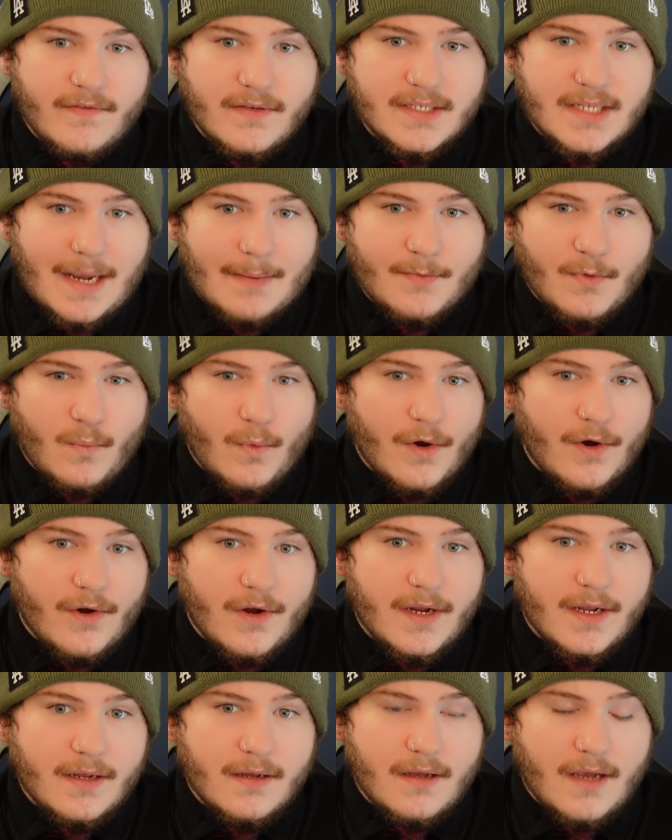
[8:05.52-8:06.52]
you stopped
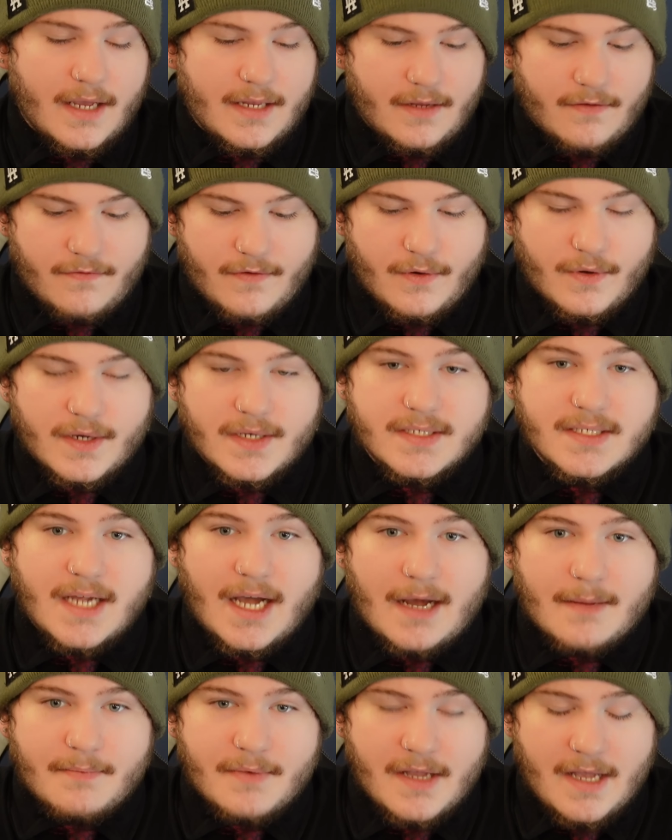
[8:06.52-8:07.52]
worrying and you focused
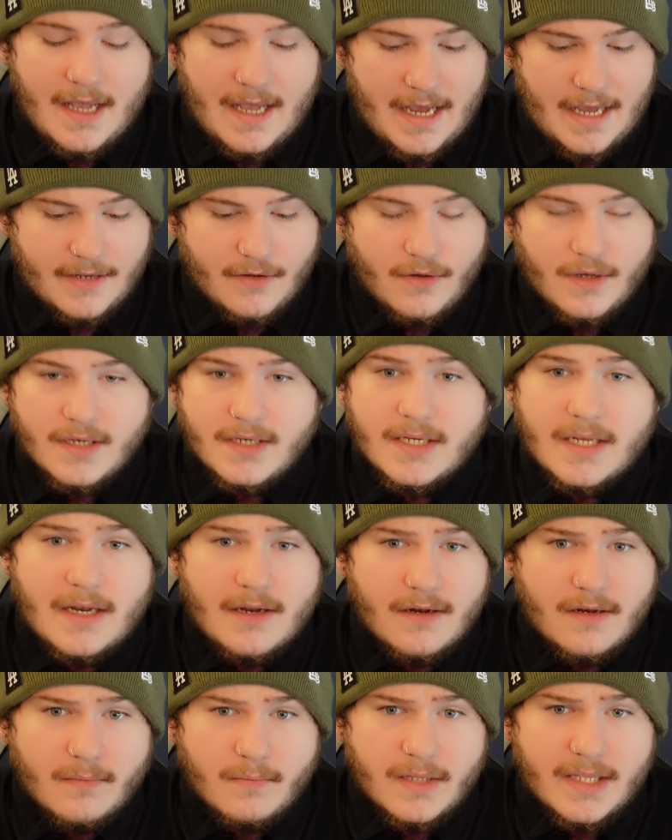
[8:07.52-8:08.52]
up and you
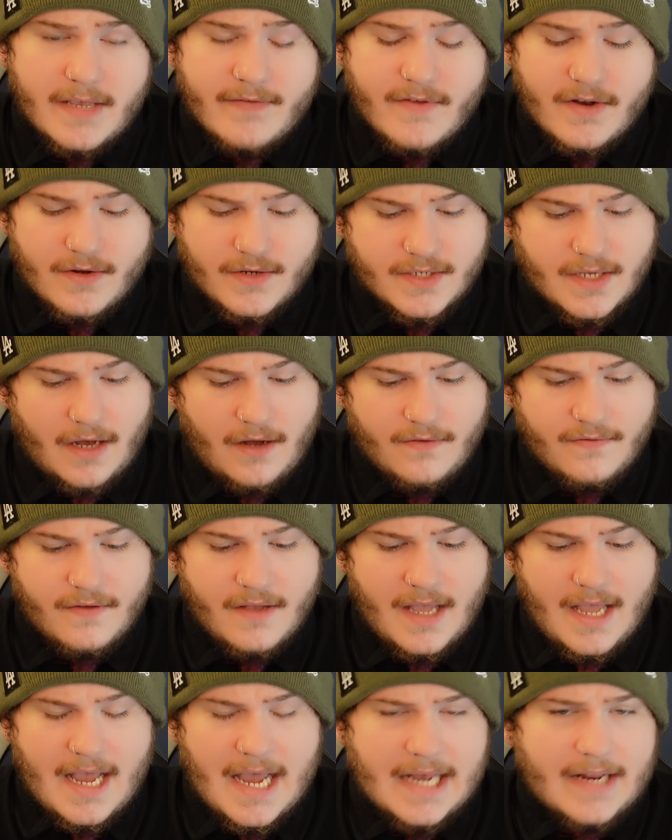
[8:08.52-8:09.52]
continued to believe in yourself,
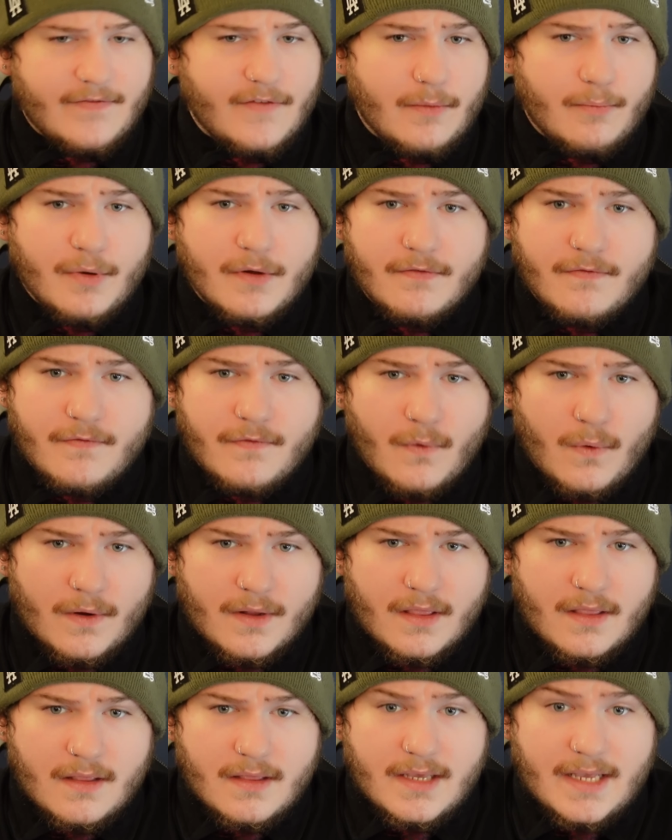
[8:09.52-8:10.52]
and if you put
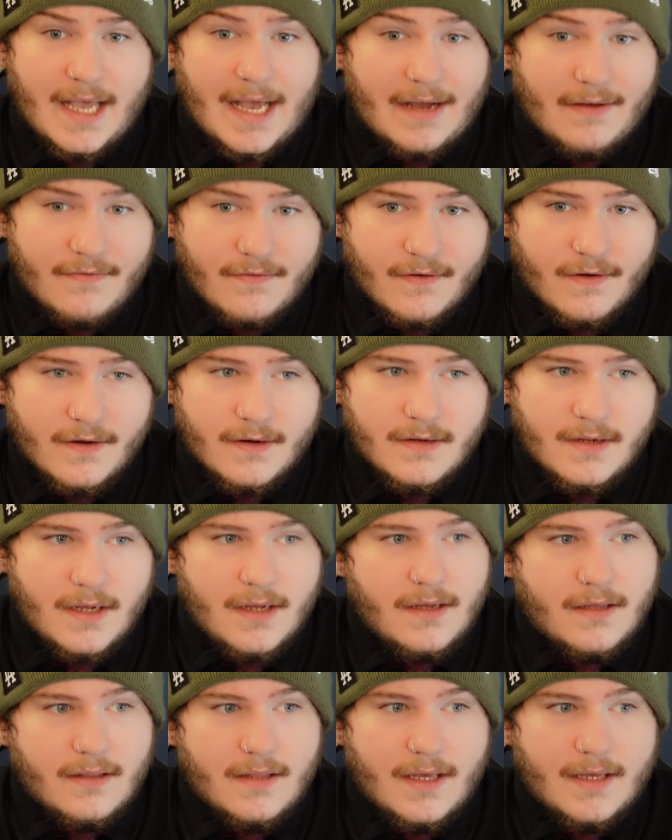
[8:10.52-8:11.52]
forth the effort,
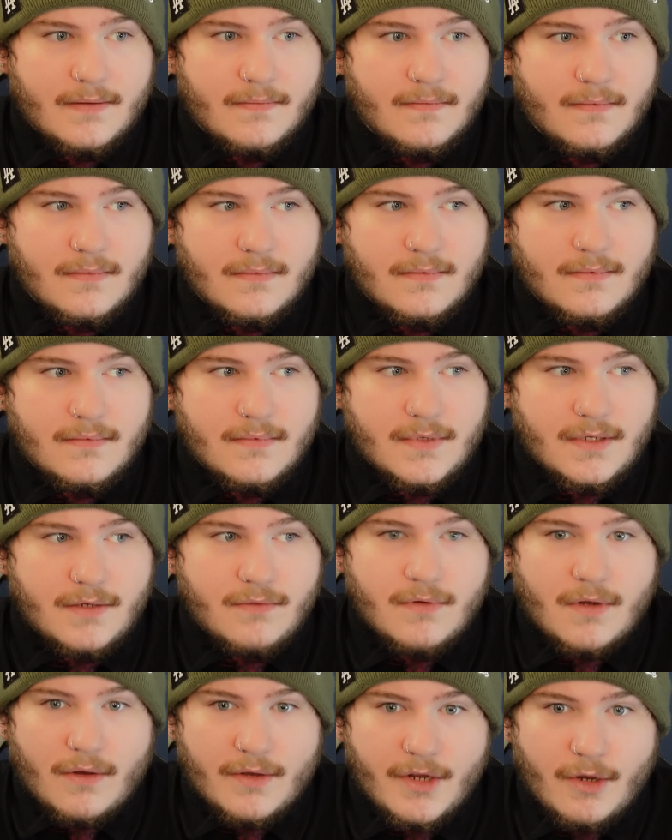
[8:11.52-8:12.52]
then
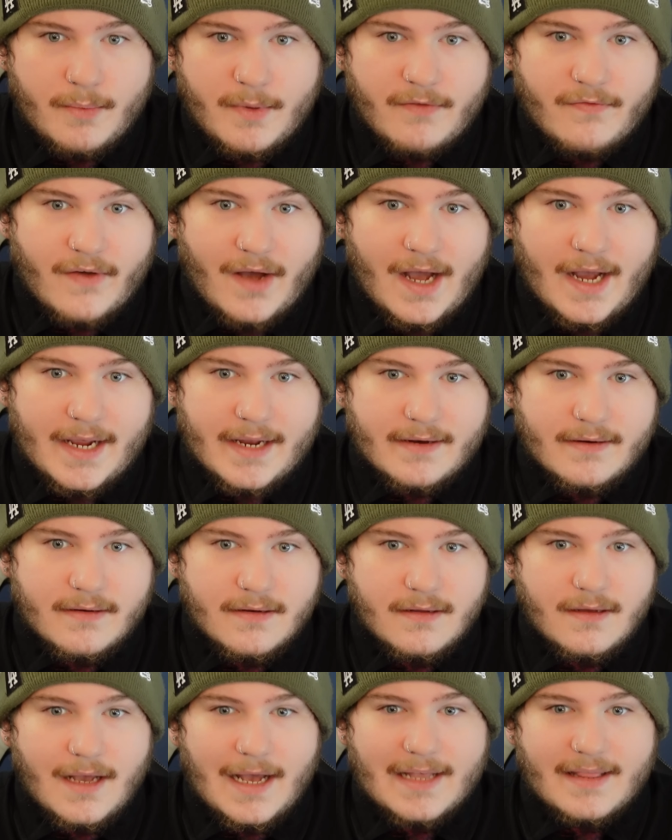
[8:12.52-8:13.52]
you know you'll be fine
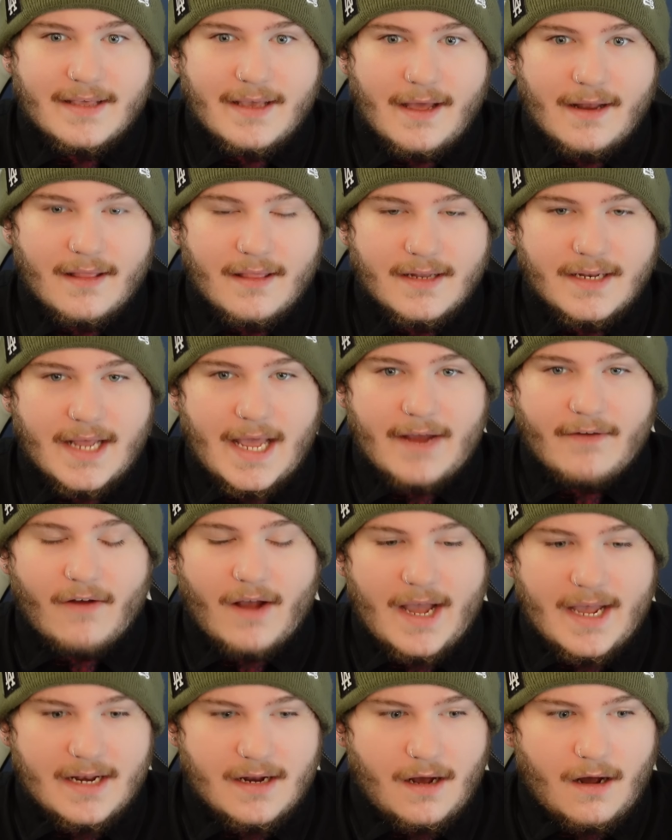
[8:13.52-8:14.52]
at the end of the day,
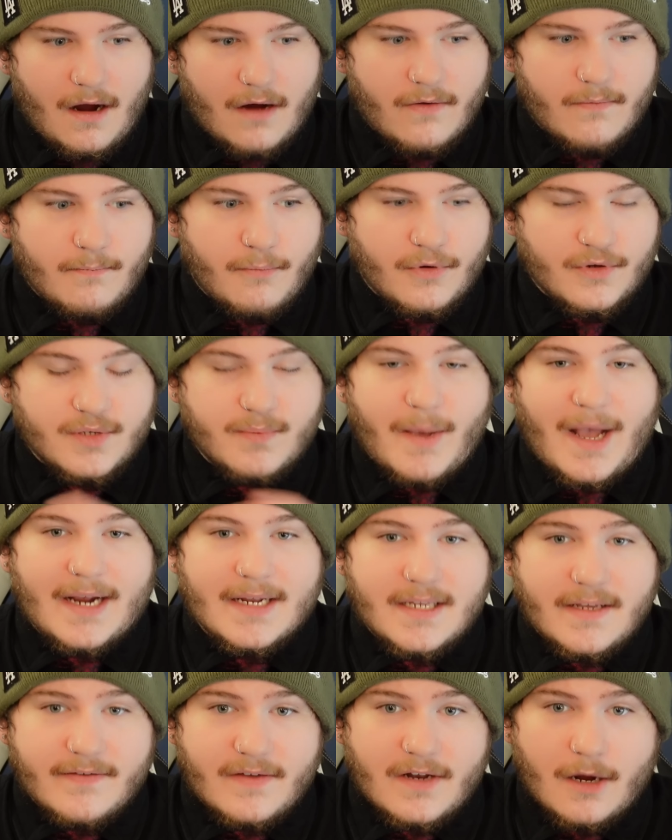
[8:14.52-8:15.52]
right? Our
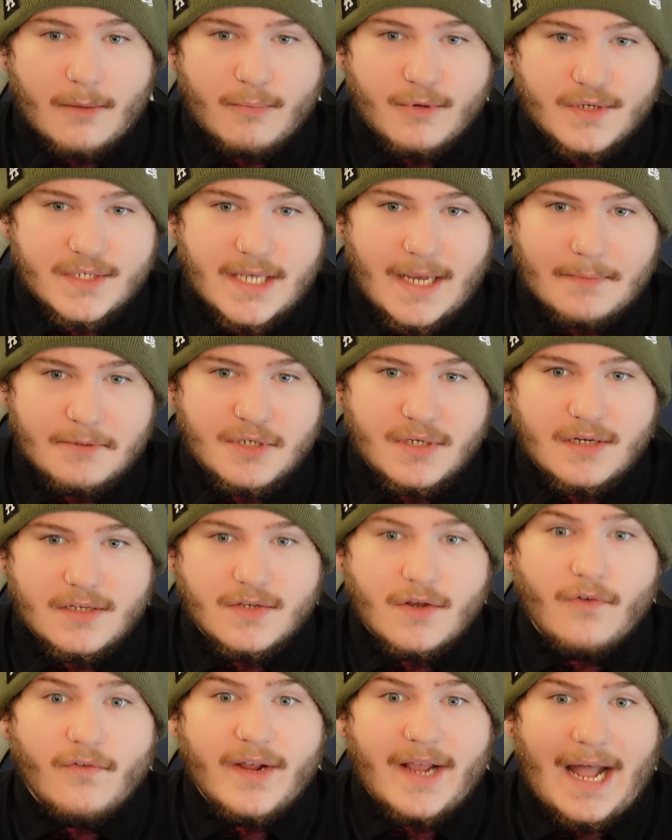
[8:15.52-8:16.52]
perspective and our perception is
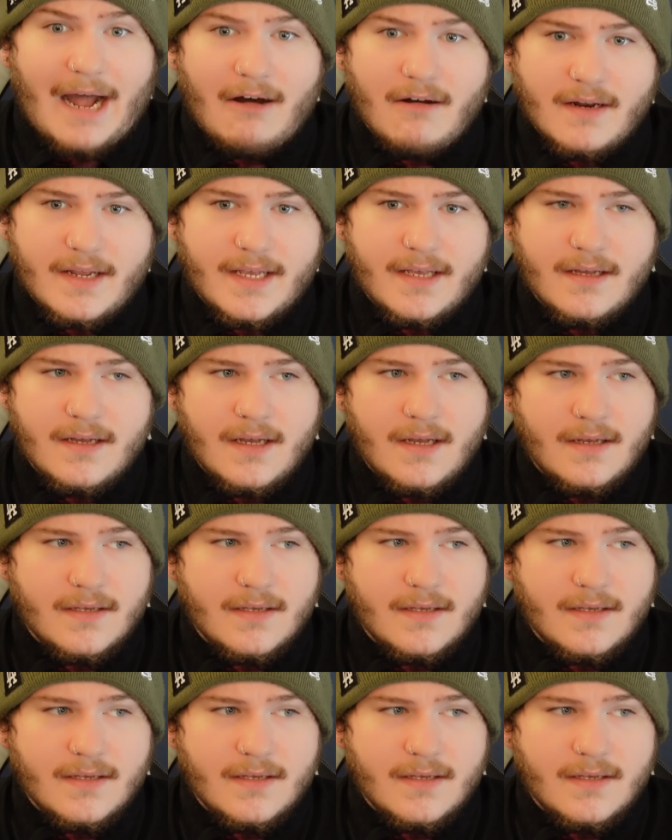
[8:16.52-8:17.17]
our reality.